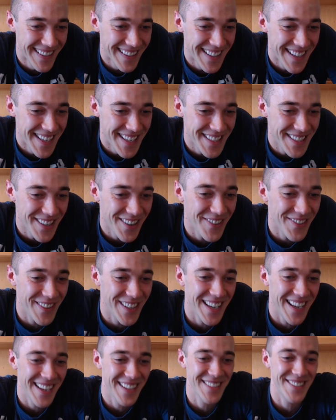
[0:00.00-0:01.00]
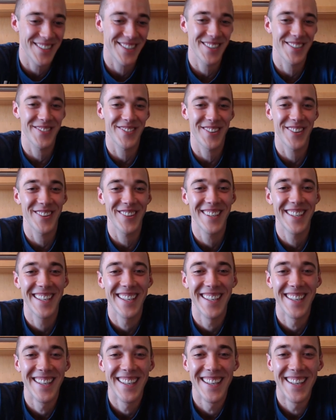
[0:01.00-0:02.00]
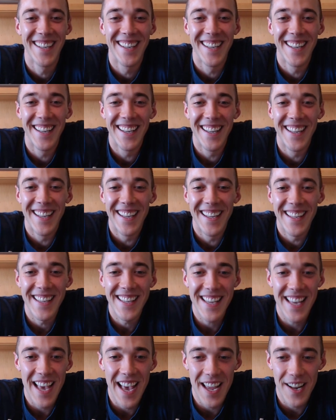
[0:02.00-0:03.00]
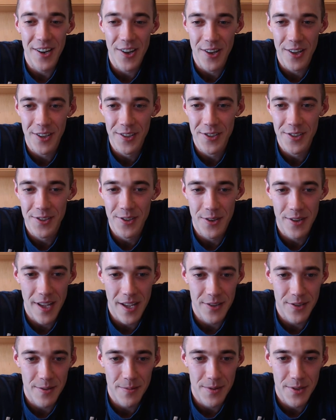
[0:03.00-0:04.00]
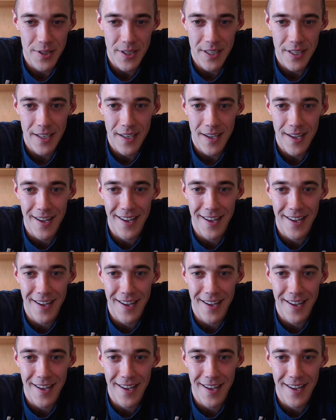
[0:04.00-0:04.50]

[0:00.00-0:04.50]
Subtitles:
Somebody answer the phone. Yeah, no, I'll just go to the answer machine.